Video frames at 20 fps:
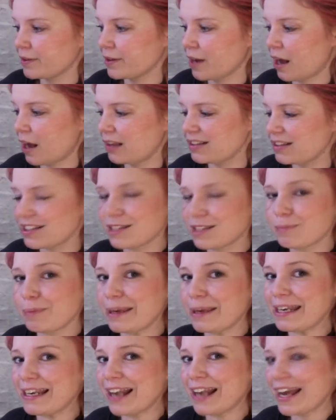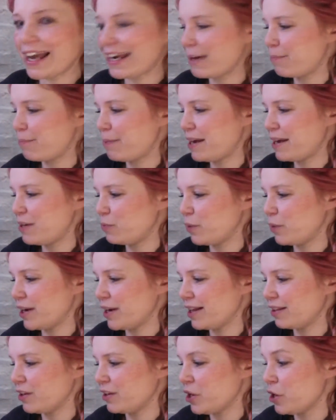I'll spin like a
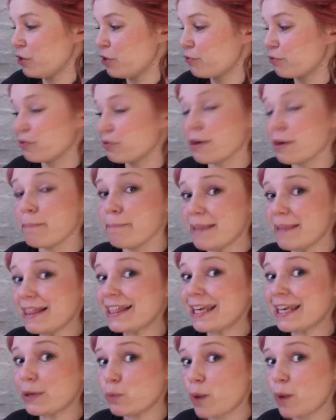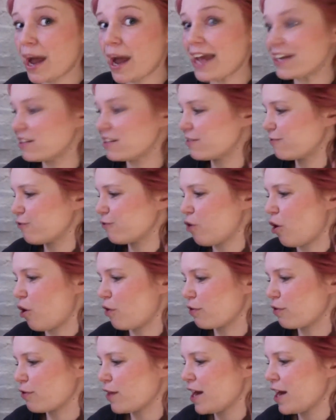pinwheel through the Milky Way's
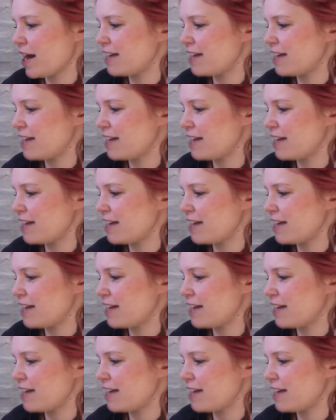froth,